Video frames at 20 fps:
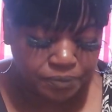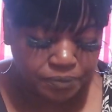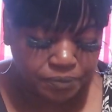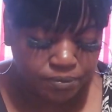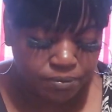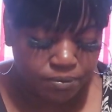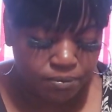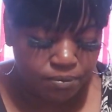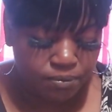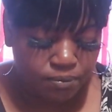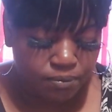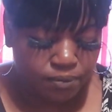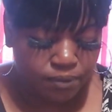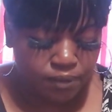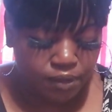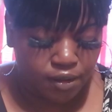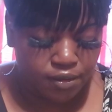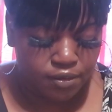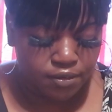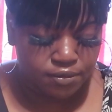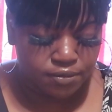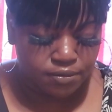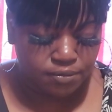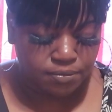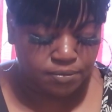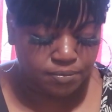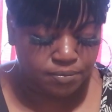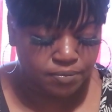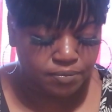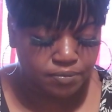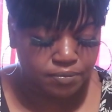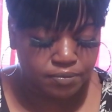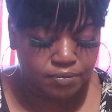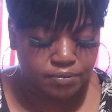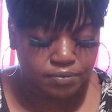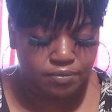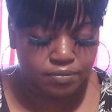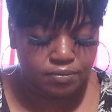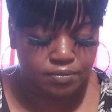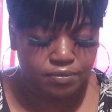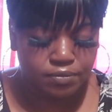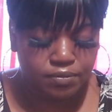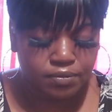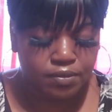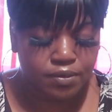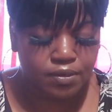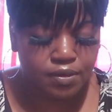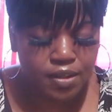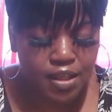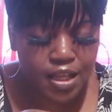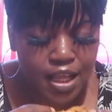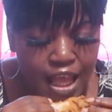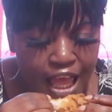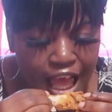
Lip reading: [no speech]